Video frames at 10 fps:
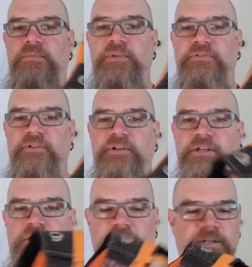favorite
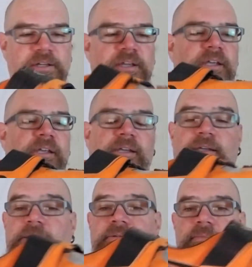color.
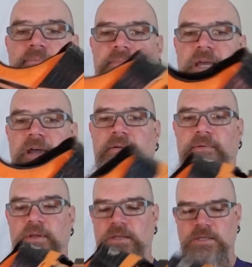And yeah,
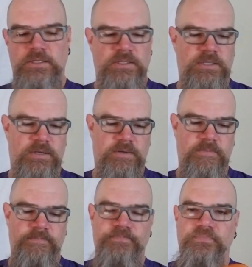
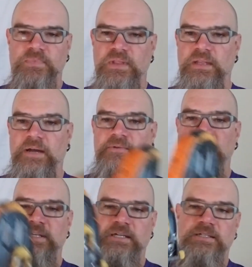so now
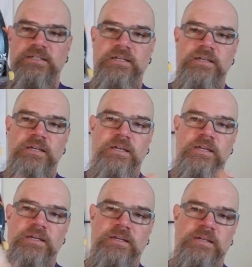with these,
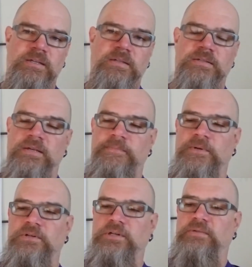
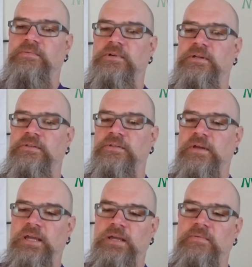Typically with
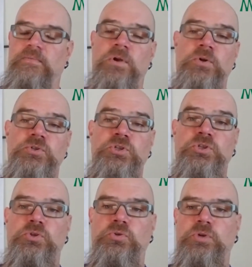a road
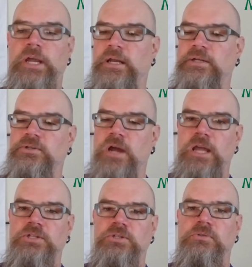shoe and a
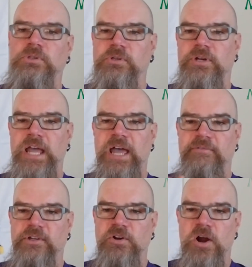tri shoe, you're going to
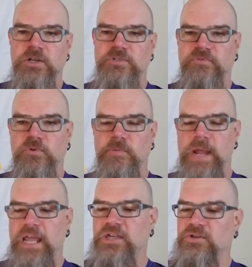have a large
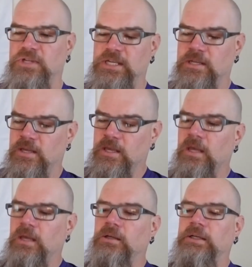format cleat.
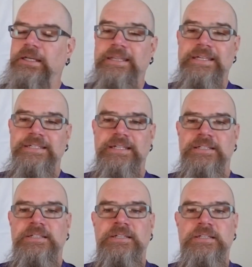In this
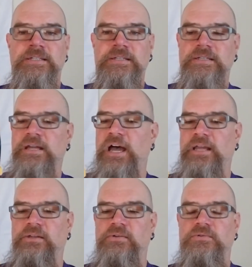instance, I
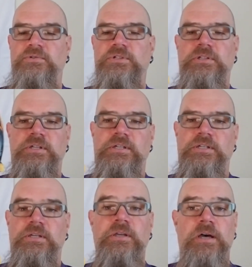use
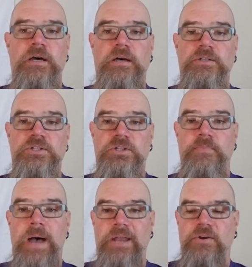the
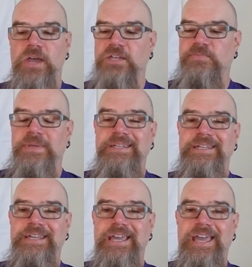Shimano
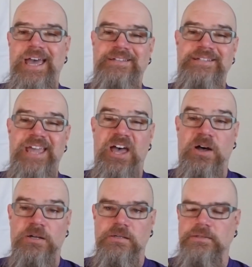SPD
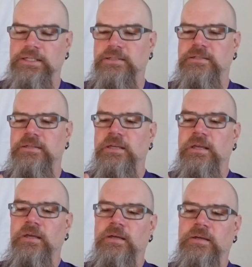SL cleats.
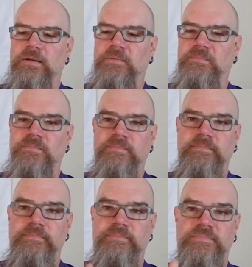
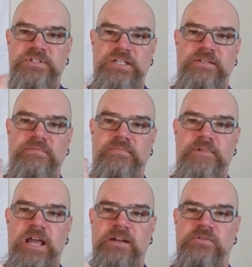See,
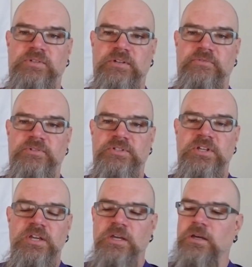radical difference.
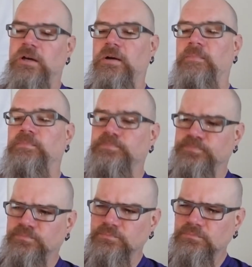
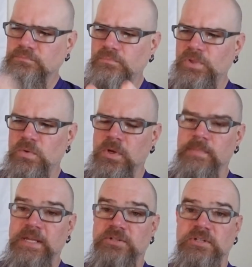One
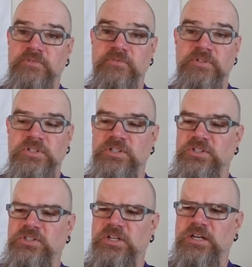major difference
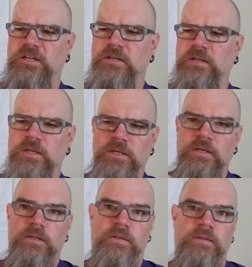is
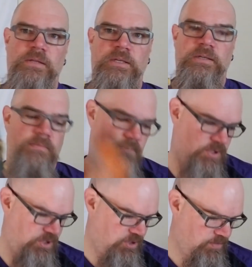the
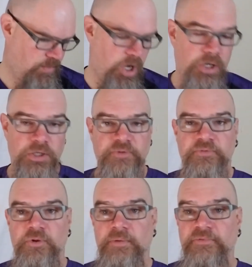smaller
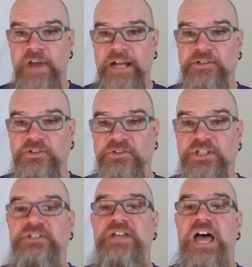form factor
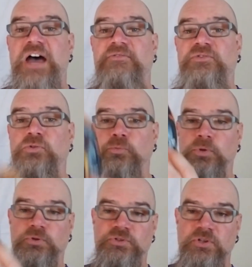cleats have 2
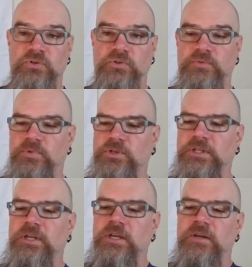bolts that hold them
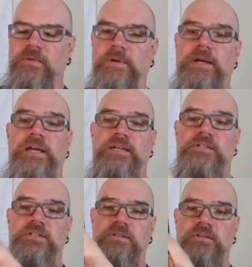on,
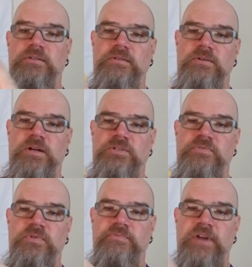whereas the large
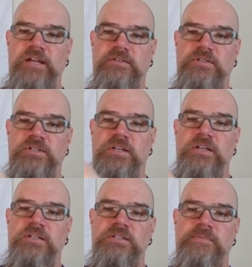form factors
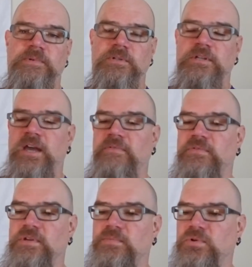typically have
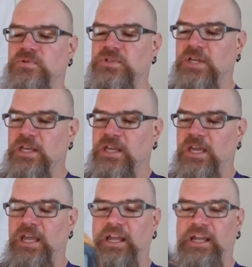3 bolts.
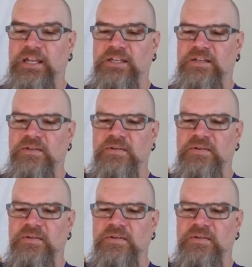And